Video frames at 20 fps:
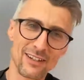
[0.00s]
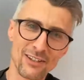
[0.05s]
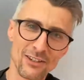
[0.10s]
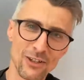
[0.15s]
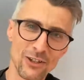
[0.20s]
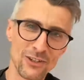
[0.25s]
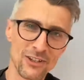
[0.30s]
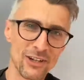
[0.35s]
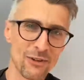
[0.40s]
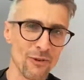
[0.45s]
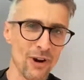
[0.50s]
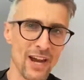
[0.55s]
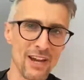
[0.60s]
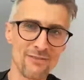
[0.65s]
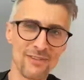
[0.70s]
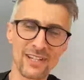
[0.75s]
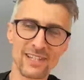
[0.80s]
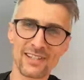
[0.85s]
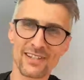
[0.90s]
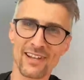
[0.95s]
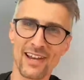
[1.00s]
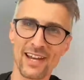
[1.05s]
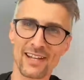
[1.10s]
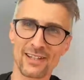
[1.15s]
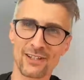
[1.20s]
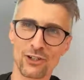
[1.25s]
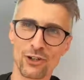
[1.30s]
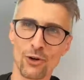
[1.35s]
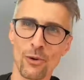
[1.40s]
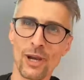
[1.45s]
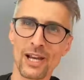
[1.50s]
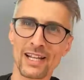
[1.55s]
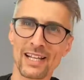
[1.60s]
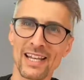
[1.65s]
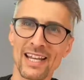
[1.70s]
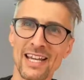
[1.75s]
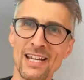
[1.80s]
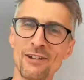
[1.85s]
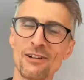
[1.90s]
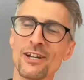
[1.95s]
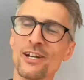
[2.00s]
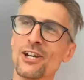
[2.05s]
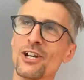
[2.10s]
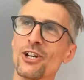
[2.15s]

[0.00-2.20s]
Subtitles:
to derive insights quickly,